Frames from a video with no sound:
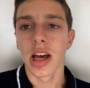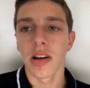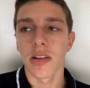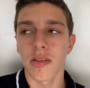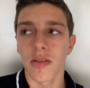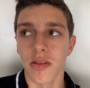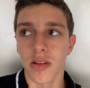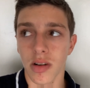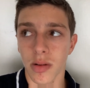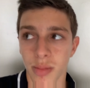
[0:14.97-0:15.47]

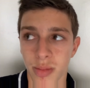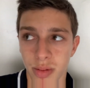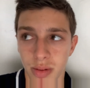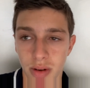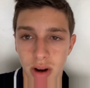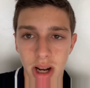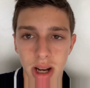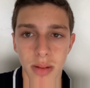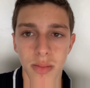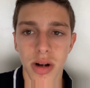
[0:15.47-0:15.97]
for
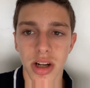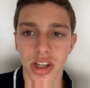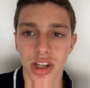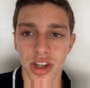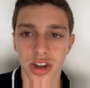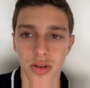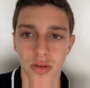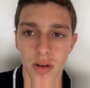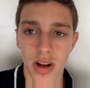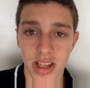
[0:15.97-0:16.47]
pretty
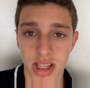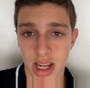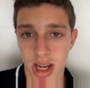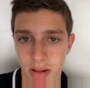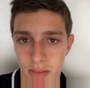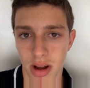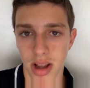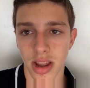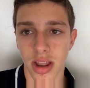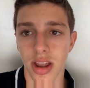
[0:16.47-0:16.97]
much the rest of
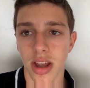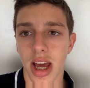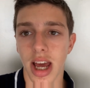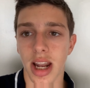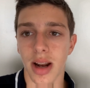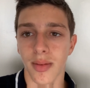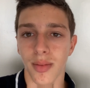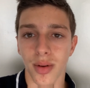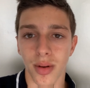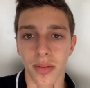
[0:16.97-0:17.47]
the month,
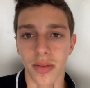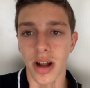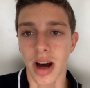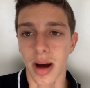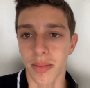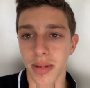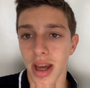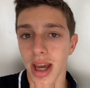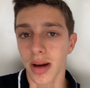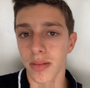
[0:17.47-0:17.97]
and I will
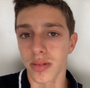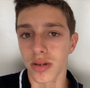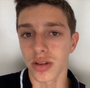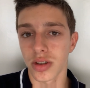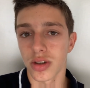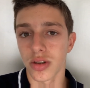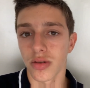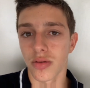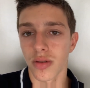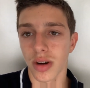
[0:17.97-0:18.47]
not be able
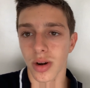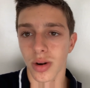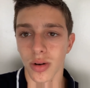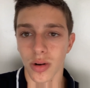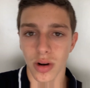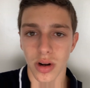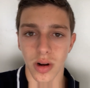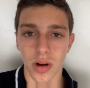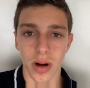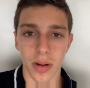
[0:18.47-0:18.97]
to
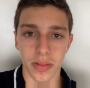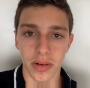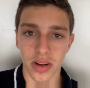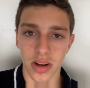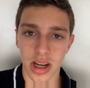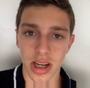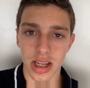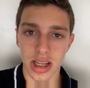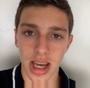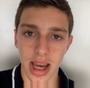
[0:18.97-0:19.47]
record or
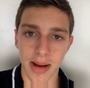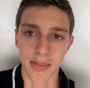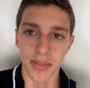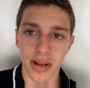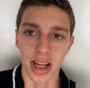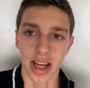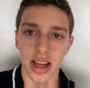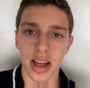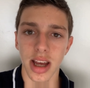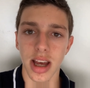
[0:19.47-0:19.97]
upload any
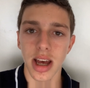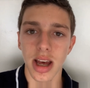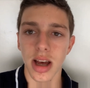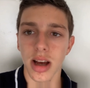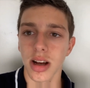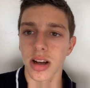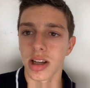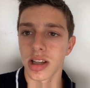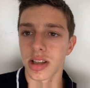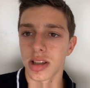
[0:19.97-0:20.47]
gameplay
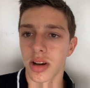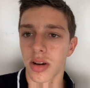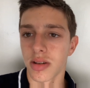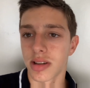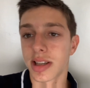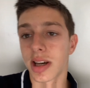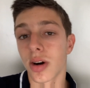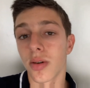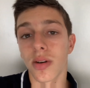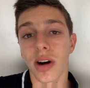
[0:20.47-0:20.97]
because
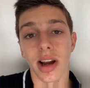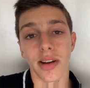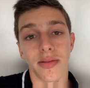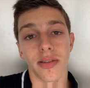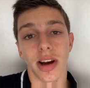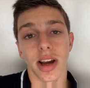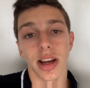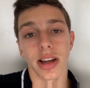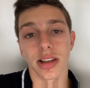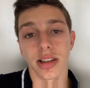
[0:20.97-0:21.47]
hotel
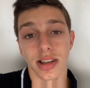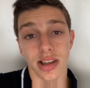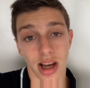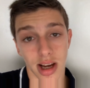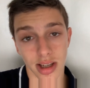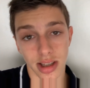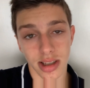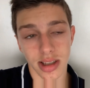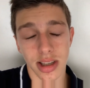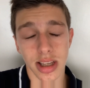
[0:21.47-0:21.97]
Wi-Fi
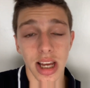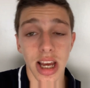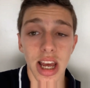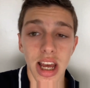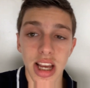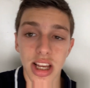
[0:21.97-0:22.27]
sucks.